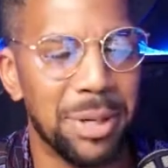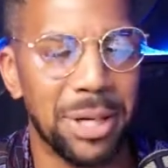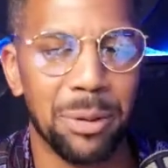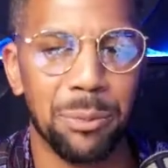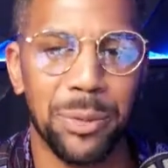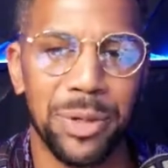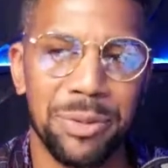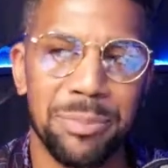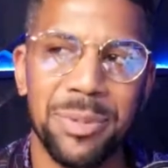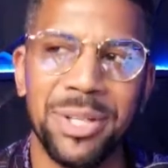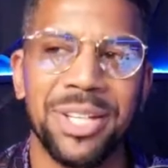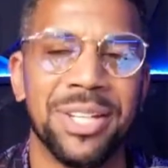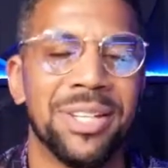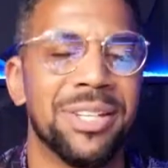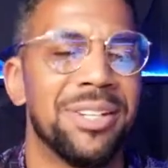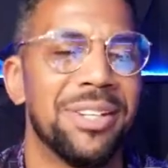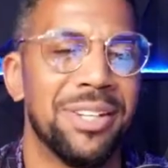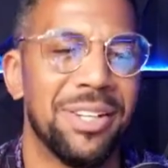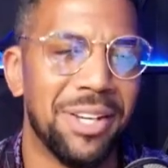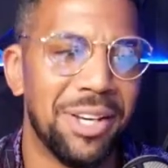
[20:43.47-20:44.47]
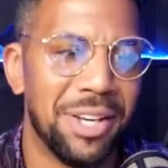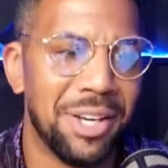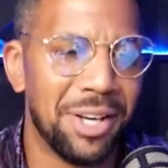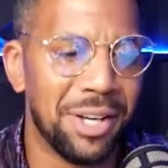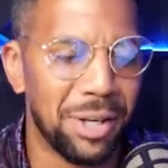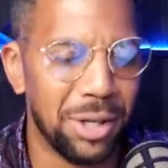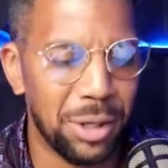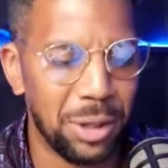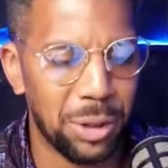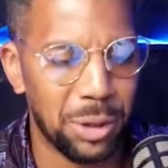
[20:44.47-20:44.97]
bear with
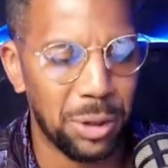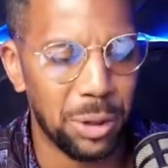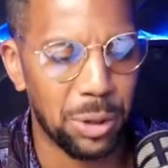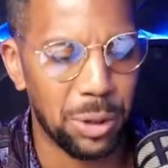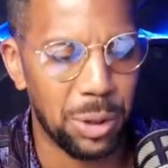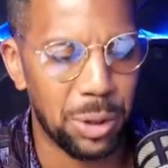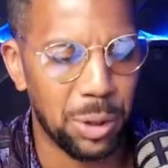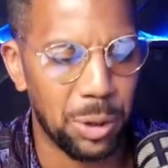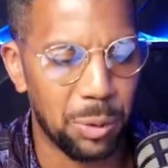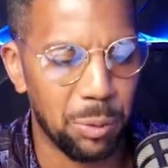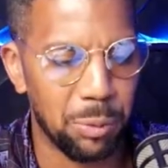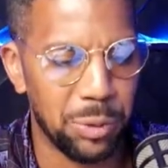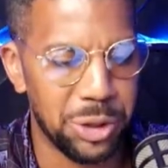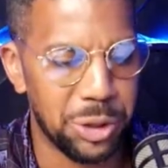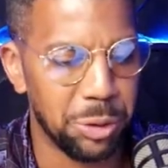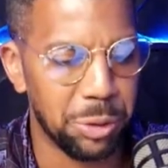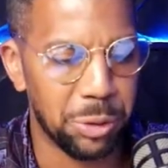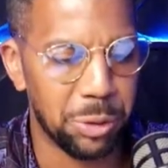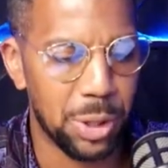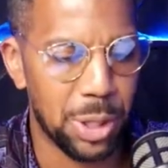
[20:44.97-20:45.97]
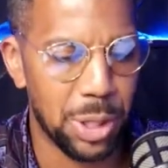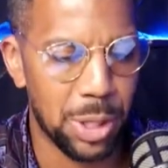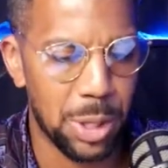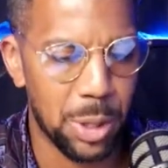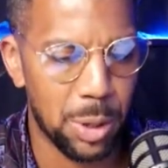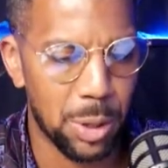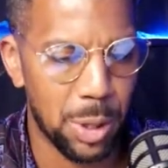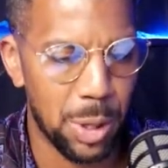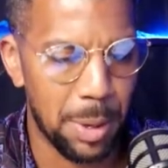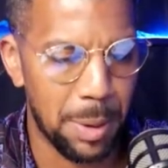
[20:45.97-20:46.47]
me. When you
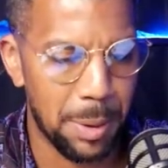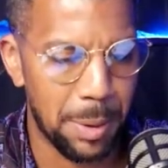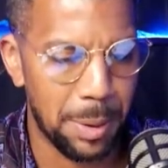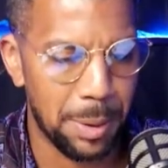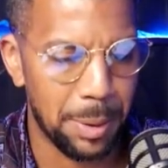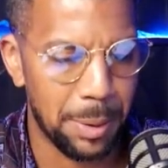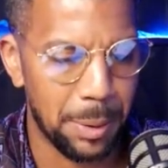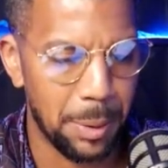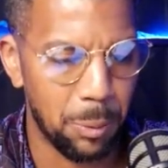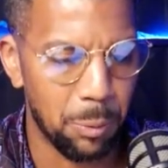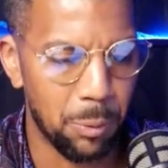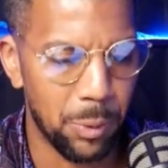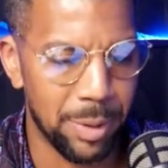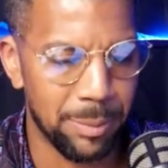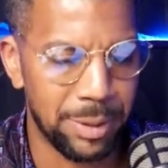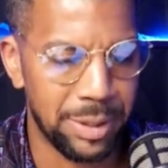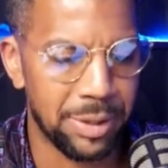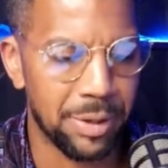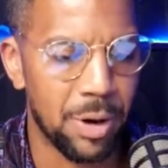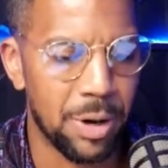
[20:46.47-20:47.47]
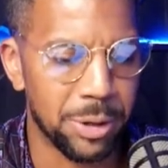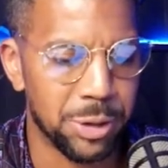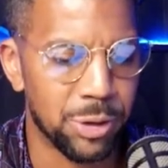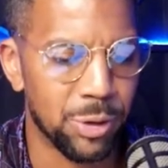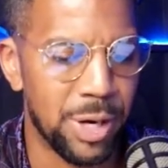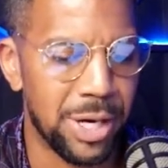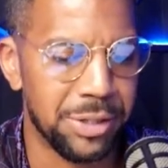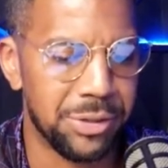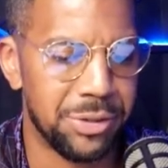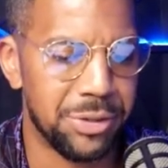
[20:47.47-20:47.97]
women are
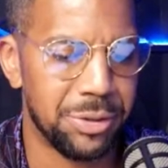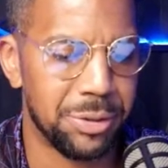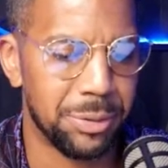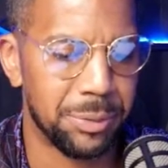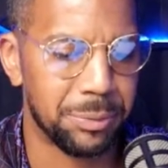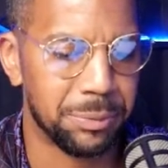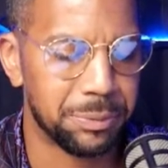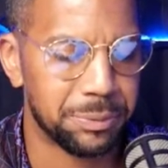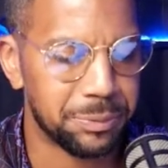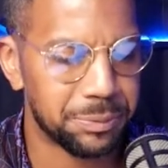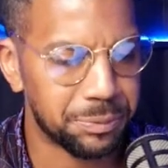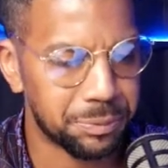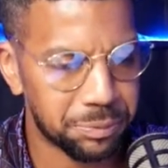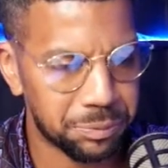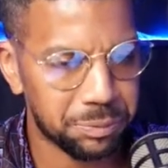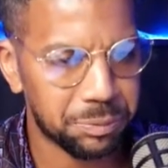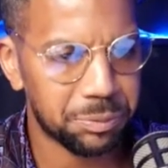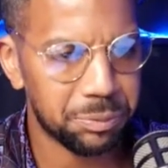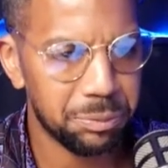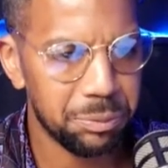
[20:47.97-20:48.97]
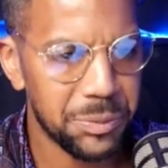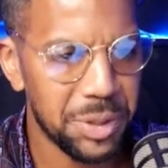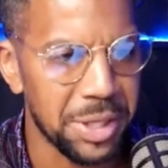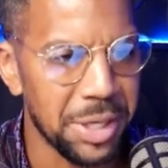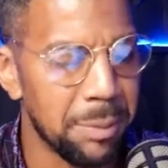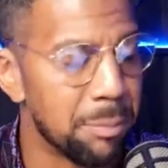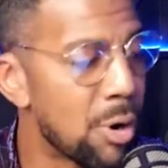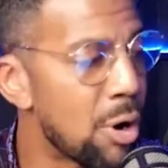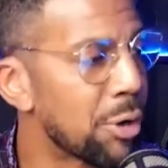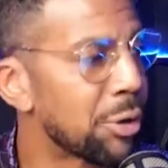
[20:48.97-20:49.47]
trying to
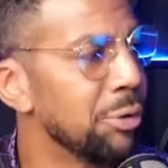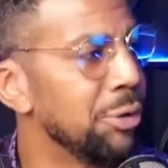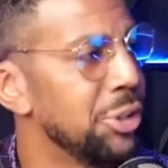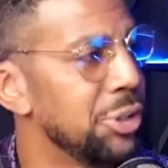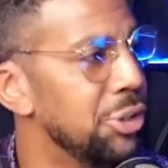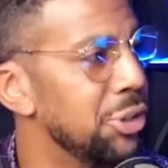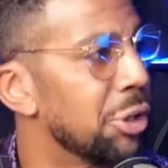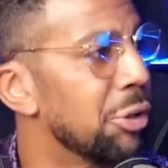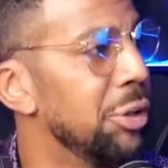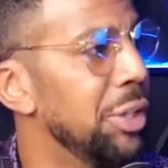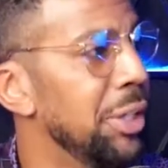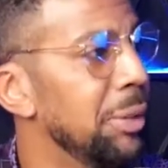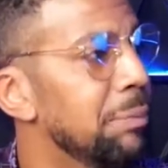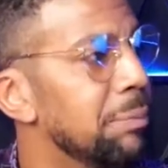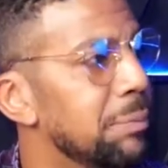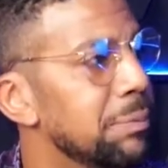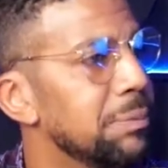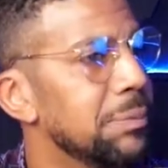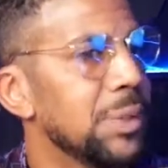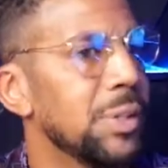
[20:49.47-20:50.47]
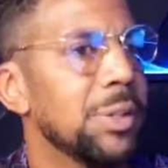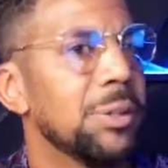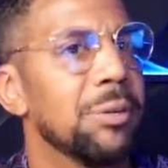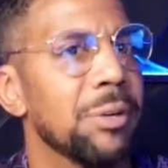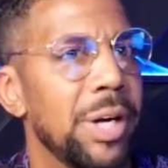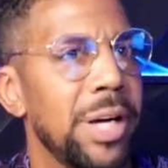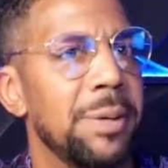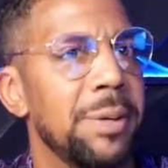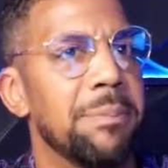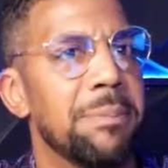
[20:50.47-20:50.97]
embark on this journey,
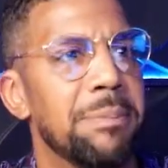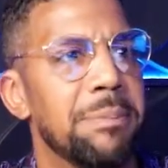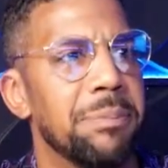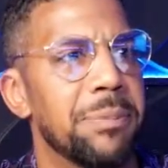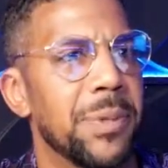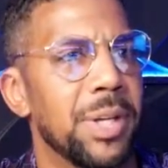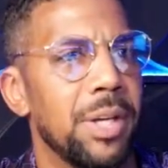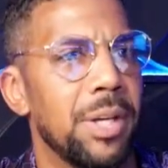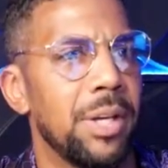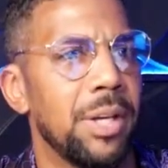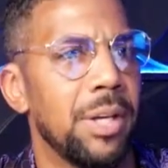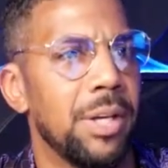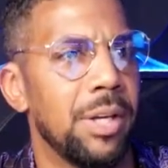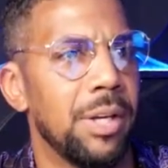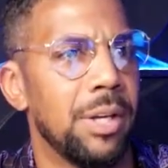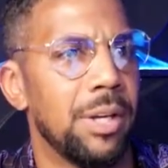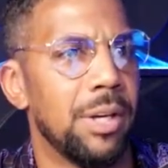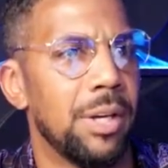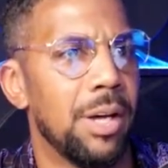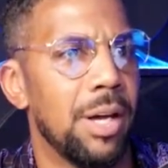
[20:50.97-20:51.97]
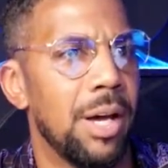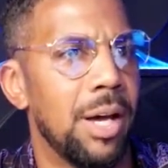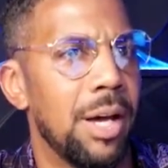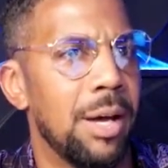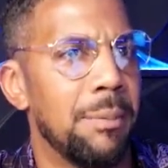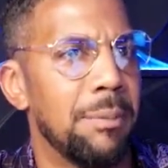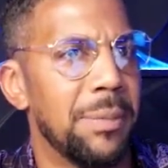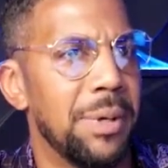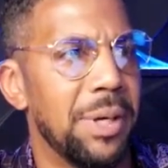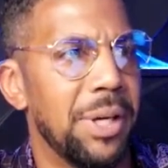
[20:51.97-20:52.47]
right?
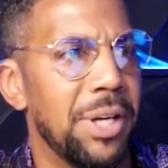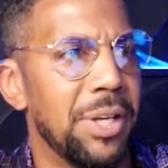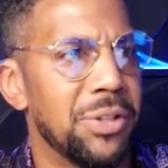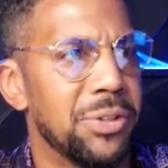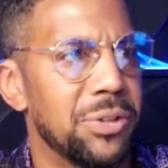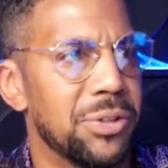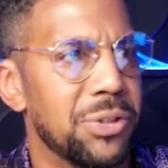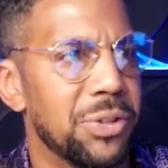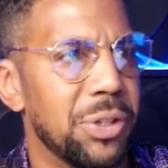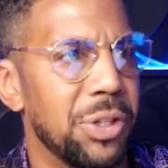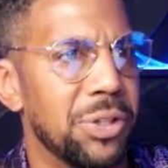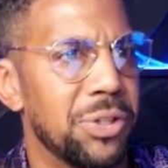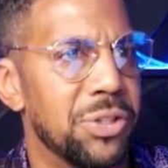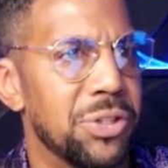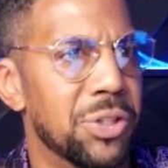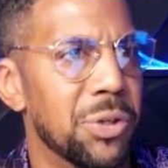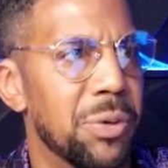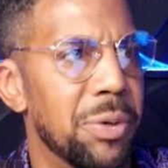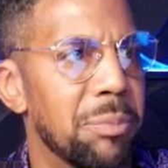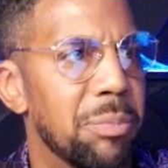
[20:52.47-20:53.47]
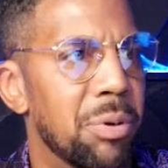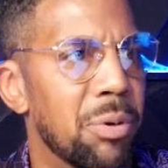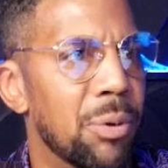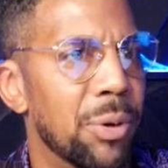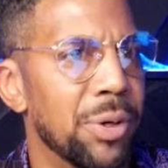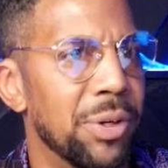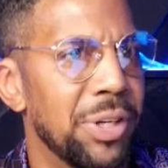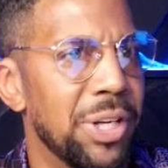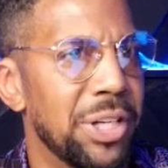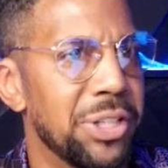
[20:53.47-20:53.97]
Um, it's it's so
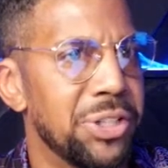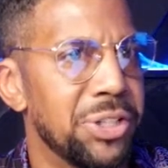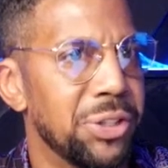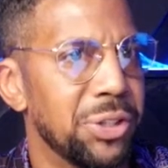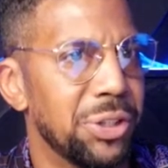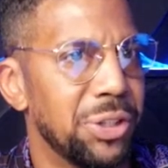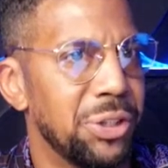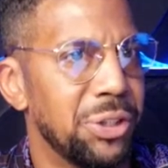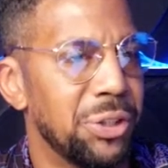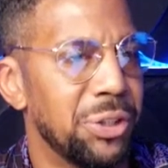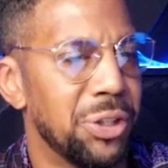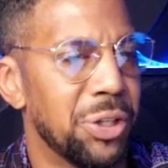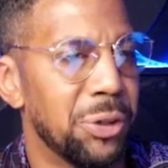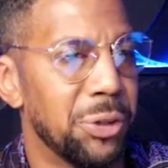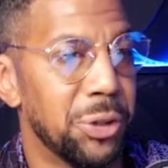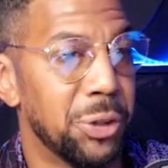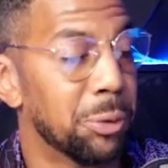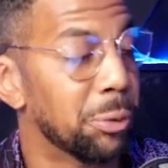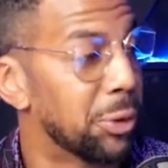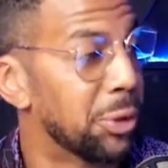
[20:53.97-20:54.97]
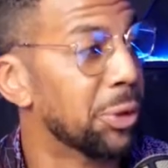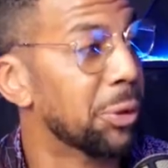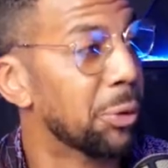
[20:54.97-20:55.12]
important that you you know you're